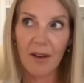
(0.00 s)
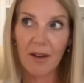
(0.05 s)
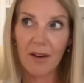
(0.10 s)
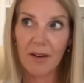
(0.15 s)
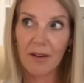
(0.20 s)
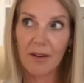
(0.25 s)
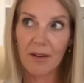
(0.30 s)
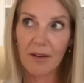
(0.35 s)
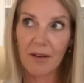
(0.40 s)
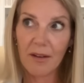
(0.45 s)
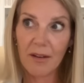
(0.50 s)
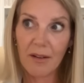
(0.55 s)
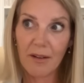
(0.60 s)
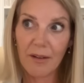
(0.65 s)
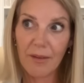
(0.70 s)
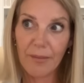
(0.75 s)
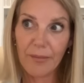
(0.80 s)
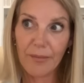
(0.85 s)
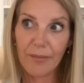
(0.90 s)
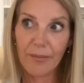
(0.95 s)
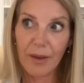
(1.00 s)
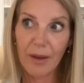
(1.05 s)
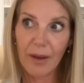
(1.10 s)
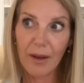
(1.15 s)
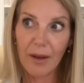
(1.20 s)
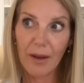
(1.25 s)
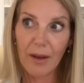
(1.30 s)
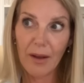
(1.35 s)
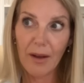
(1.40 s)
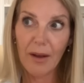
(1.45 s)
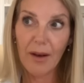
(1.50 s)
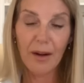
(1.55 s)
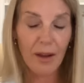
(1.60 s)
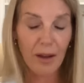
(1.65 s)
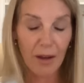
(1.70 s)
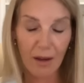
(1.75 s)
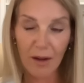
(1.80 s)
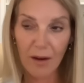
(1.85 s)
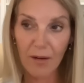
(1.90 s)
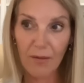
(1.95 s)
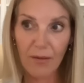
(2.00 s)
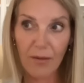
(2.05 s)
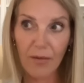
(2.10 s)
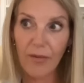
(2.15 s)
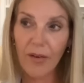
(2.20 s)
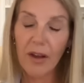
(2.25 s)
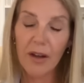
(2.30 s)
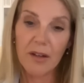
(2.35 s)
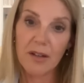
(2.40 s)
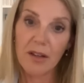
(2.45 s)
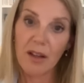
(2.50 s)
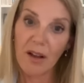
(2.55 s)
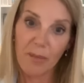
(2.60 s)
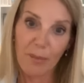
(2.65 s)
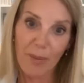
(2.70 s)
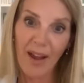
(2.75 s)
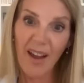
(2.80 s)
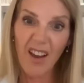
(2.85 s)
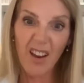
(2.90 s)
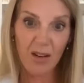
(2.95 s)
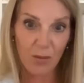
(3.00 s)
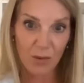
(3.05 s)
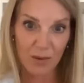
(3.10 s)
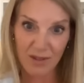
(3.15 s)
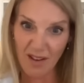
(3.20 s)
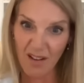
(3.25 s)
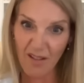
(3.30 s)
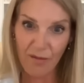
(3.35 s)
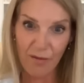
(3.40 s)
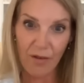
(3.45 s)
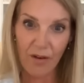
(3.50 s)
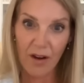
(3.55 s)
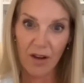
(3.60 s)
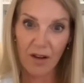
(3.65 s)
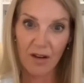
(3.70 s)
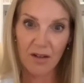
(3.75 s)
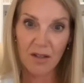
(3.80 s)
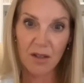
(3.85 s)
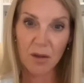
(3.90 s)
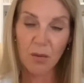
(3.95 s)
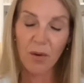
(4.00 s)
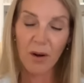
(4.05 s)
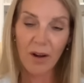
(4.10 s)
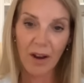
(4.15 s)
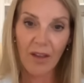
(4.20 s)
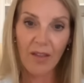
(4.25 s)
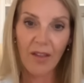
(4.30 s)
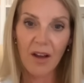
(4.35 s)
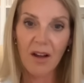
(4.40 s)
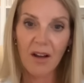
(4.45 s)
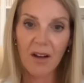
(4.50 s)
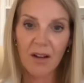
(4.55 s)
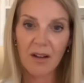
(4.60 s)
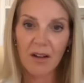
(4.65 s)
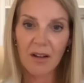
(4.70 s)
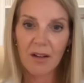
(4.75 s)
had a negative effect, like pain or suffering to another,